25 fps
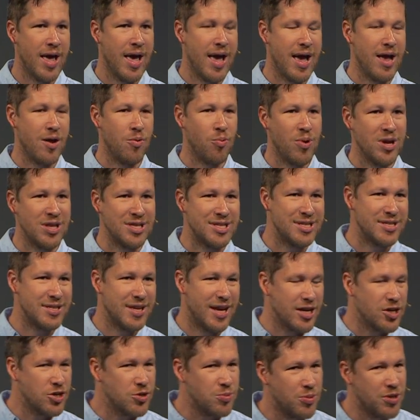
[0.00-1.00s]
And when
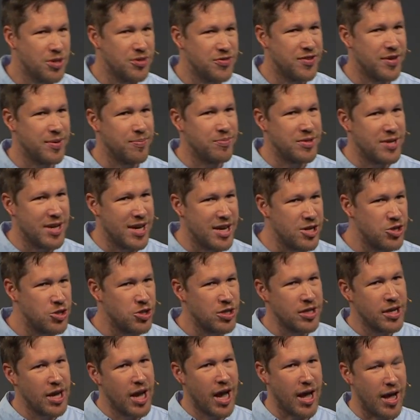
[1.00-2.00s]
sexual
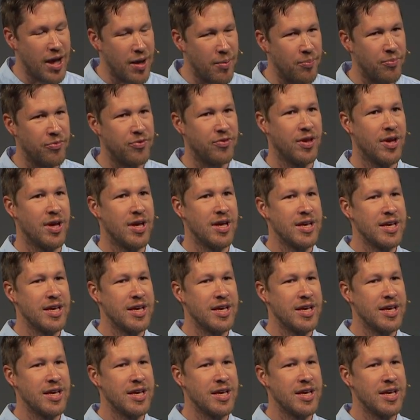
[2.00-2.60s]
temptation comes,